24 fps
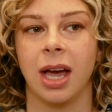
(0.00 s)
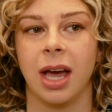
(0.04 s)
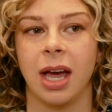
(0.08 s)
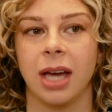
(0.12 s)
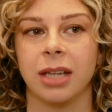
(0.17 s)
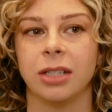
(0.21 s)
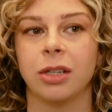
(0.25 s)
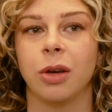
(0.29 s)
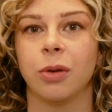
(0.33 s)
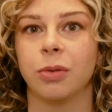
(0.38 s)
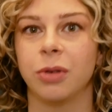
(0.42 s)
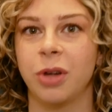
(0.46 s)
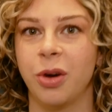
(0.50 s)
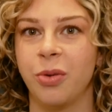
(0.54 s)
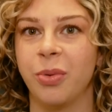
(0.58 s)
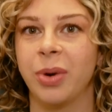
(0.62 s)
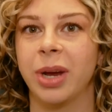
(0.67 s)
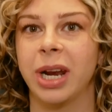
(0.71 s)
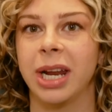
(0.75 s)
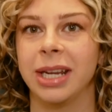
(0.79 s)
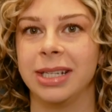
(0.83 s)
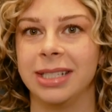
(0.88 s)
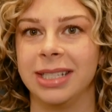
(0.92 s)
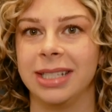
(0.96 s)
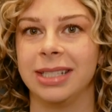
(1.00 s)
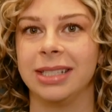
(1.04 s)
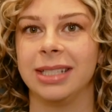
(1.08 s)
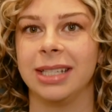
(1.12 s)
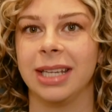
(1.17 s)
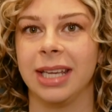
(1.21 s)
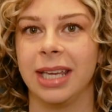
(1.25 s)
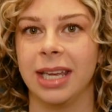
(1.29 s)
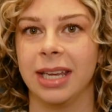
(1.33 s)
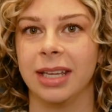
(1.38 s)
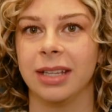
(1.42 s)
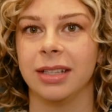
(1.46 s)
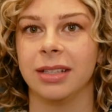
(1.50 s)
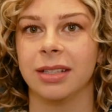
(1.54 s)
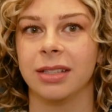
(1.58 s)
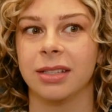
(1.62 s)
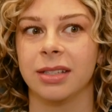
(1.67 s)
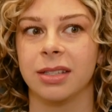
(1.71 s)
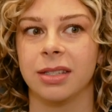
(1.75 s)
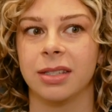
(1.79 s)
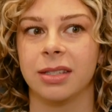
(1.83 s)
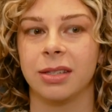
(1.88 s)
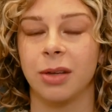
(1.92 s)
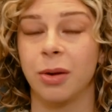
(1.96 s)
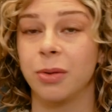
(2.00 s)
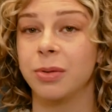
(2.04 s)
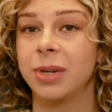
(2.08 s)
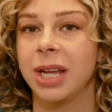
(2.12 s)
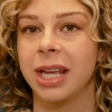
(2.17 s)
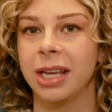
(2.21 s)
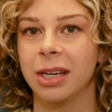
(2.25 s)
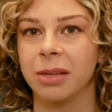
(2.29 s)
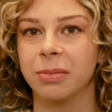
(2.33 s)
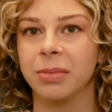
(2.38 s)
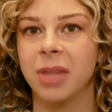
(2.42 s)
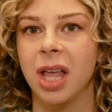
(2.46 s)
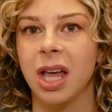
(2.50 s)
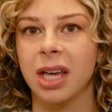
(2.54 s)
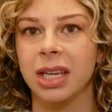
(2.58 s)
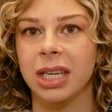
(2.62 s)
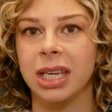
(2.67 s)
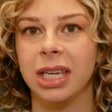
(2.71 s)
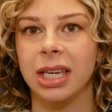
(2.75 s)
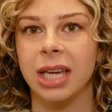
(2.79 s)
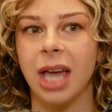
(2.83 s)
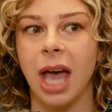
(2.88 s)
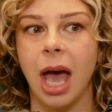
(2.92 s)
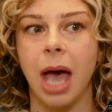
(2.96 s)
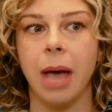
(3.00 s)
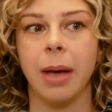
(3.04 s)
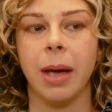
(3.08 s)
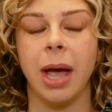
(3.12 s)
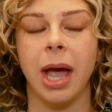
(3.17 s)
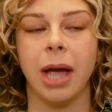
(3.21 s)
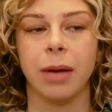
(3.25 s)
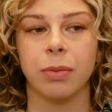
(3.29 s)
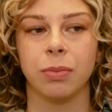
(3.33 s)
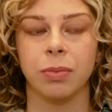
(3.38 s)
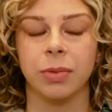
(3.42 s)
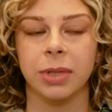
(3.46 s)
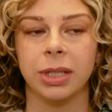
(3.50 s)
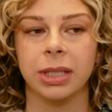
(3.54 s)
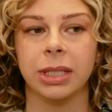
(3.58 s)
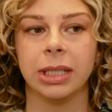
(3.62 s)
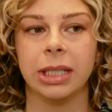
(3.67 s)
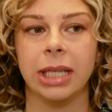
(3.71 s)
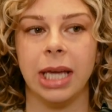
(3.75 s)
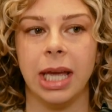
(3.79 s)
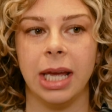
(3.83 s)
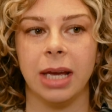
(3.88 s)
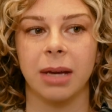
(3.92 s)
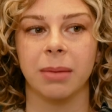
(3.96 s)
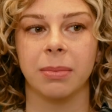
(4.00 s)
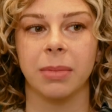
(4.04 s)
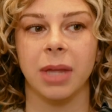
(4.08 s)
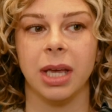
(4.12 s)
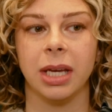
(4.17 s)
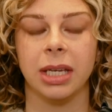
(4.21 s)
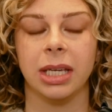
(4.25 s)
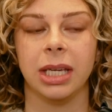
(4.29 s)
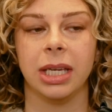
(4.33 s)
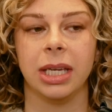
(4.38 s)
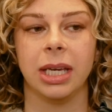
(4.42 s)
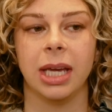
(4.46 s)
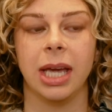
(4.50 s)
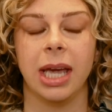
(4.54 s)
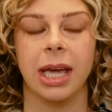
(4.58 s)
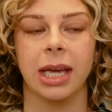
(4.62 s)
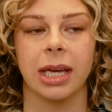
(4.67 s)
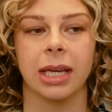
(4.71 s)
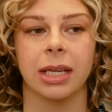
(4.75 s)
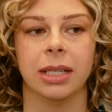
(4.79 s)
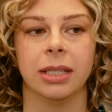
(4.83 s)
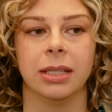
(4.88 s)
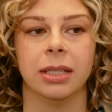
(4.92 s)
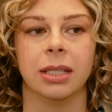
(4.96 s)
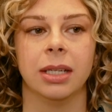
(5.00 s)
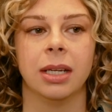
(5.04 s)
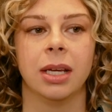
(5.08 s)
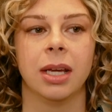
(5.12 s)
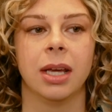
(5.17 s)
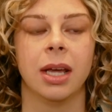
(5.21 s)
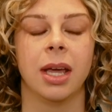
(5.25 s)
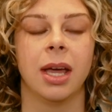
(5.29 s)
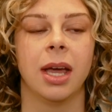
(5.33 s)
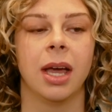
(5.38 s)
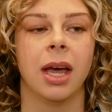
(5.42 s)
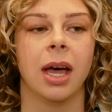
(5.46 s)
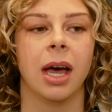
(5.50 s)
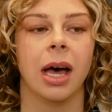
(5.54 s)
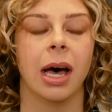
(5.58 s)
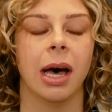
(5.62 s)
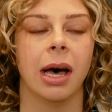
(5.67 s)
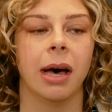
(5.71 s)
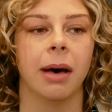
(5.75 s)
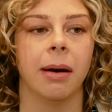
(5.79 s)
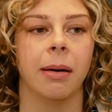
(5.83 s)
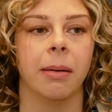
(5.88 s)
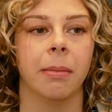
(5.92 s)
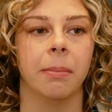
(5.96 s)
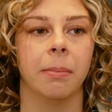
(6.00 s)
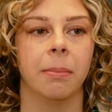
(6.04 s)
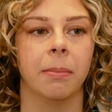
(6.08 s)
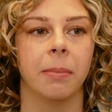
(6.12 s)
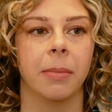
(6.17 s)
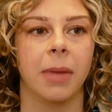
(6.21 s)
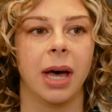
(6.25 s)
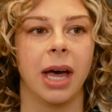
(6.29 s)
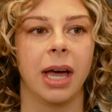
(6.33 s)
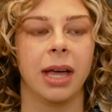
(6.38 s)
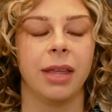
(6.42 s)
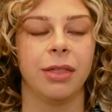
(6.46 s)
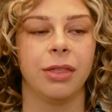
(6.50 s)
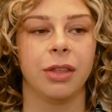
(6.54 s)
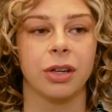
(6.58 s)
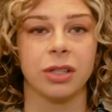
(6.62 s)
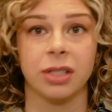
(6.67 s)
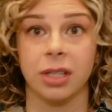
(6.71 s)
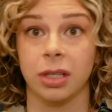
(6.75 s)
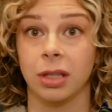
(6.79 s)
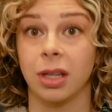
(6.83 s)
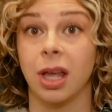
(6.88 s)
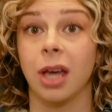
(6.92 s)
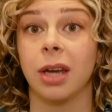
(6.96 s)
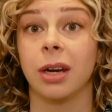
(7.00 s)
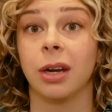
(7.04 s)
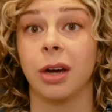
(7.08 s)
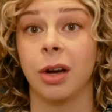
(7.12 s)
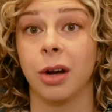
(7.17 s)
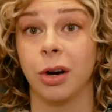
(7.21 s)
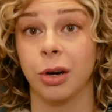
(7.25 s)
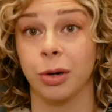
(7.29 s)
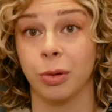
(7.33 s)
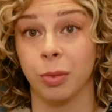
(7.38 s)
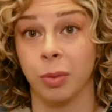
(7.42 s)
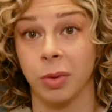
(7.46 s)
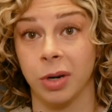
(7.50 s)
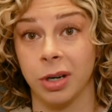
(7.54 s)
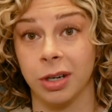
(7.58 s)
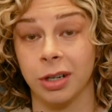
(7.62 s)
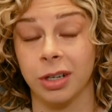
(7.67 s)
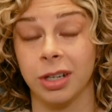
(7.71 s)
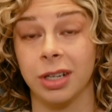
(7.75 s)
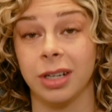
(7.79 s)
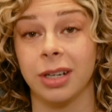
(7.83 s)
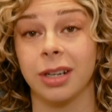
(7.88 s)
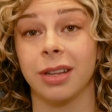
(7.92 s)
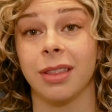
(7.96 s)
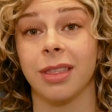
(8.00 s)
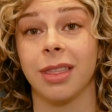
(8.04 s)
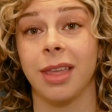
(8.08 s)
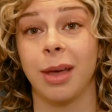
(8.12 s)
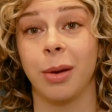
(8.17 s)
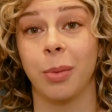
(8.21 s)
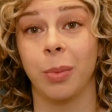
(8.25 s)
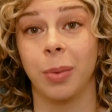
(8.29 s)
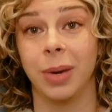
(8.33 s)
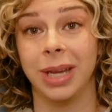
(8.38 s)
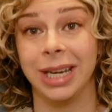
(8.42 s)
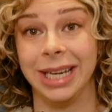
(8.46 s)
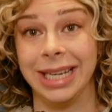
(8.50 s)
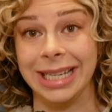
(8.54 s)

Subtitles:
don't know what I did to get so damn lucky. I really am lucky. And there's a lot of hard work that went